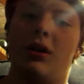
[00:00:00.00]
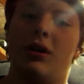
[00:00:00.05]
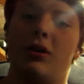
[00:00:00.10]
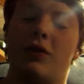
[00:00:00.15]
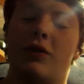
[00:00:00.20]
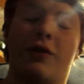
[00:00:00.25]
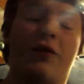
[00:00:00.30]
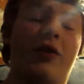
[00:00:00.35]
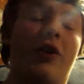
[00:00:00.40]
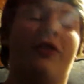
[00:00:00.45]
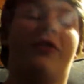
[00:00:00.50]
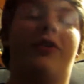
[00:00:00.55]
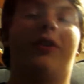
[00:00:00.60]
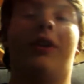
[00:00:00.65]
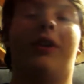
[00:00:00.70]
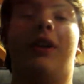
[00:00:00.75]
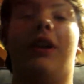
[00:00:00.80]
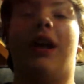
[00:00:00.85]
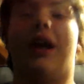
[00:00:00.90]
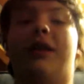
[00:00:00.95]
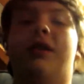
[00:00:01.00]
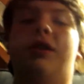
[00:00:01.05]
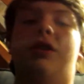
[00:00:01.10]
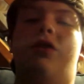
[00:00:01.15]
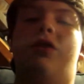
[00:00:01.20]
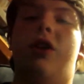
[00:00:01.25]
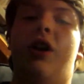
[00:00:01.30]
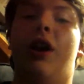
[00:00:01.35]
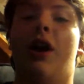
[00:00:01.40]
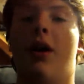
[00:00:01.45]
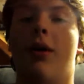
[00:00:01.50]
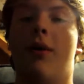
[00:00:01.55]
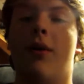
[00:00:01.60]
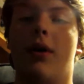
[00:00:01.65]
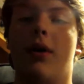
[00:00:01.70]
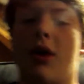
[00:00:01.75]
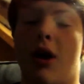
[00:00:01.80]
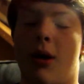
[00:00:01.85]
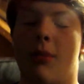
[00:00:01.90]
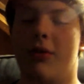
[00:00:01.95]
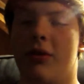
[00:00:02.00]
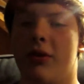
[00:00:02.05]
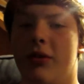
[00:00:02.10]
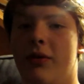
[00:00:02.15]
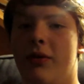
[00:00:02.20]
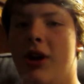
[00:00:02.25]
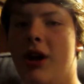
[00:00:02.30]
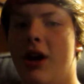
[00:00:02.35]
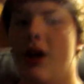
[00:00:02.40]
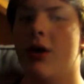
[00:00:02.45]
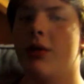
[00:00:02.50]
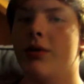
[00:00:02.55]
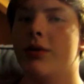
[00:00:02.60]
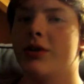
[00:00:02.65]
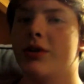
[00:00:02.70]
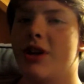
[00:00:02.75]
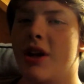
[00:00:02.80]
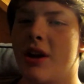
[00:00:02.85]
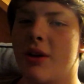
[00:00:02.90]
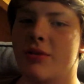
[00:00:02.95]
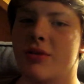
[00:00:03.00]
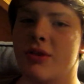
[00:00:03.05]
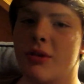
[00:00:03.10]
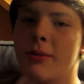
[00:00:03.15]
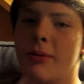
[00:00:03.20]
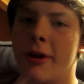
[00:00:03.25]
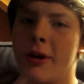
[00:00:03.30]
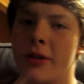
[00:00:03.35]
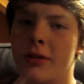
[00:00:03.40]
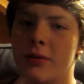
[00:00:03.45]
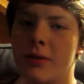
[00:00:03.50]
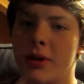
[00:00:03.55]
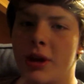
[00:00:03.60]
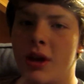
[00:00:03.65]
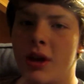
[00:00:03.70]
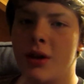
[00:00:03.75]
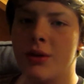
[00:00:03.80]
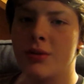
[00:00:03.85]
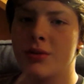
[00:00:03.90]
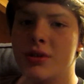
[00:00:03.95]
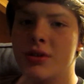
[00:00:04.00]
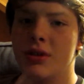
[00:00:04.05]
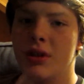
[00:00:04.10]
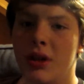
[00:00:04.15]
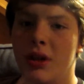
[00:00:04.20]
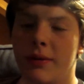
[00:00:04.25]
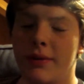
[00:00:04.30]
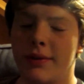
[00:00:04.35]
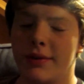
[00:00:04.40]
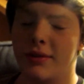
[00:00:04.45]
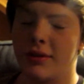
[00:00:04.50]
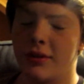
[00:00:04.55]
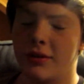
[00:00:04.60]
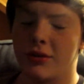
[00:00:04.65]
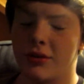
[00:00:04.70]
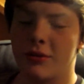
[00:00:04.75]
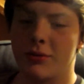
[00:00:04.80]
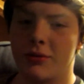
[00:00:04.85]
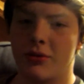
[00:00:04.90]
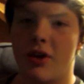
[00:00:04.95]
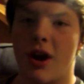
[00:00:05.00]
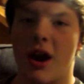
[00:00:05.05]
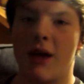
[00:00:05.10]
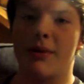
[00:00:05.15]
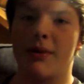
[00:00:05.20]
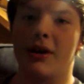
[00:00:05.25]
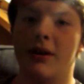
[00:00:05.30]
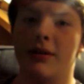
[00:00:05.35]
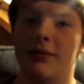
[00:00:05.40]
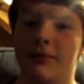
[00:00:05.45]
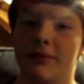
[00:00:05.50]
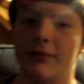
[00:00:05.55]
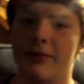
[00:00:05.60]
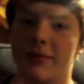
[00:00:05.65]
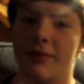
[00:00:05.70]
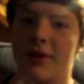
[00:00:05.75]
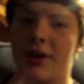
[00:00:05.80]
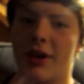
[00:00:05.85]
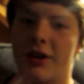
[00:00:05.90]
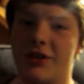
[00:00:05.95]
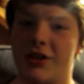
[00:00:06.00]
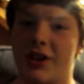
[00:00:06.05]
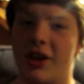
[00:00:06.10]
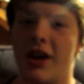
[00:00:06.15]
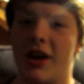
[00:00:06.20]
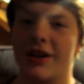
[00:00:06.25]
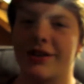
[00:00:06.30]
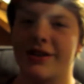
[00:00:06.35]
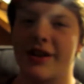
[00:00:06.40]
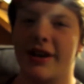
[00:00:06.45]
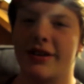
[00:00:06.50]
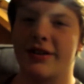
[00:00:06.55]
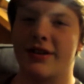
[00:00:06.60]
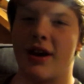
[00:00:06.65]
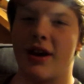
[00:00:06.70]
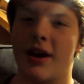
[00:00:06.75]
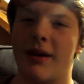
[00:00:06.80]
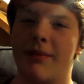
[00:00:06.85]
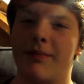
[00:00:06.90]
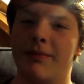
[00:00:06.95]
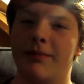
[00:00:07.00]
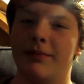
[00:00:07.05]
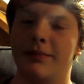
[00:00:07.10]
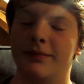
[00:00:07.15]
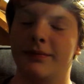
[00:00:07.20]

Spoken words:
So feel free to like this video, comment on the video, check out some of my other videos, and even consider subscribing. I'll see you guys next time.